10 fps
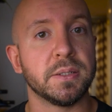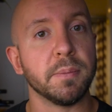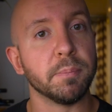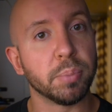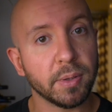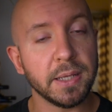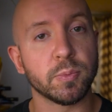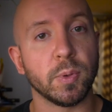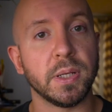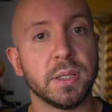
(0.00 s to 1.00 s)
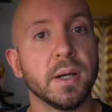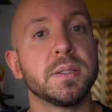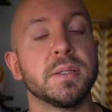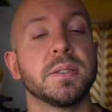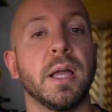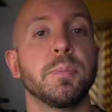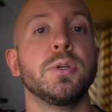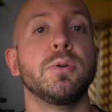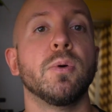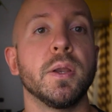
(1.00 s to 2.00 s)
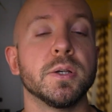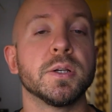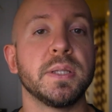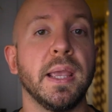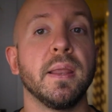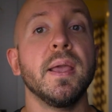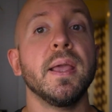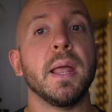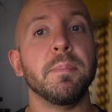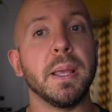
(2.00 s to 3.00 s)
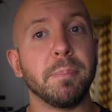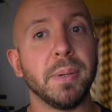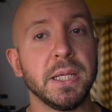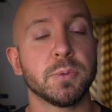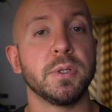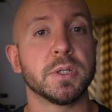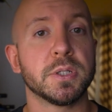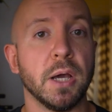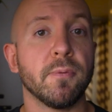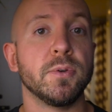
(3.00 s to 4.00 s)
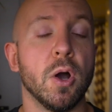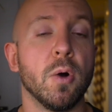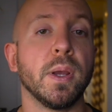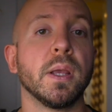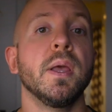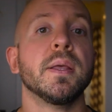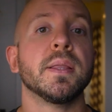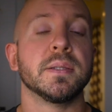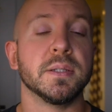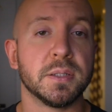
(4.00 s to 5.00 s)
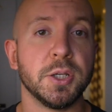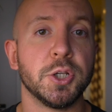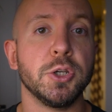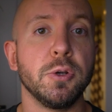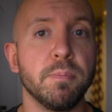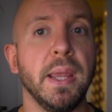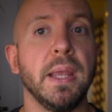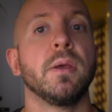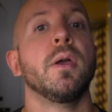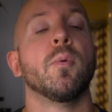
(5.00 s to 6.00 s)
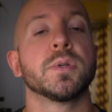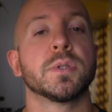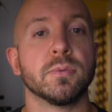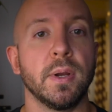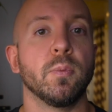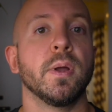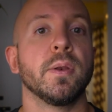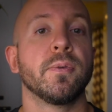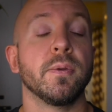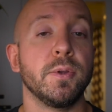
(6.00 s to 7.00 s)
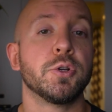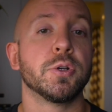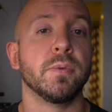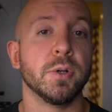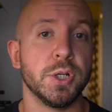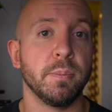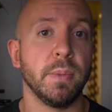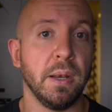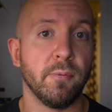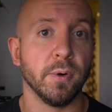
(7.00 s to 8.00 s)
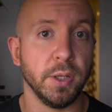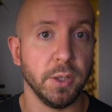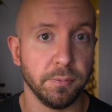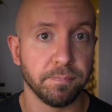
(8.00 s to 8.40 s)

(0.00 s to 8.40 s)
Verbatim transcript: in place, what it does is it helps you understand and be at peace with yourself, knowing that the decision you made was the right one for the future of your gym and for you.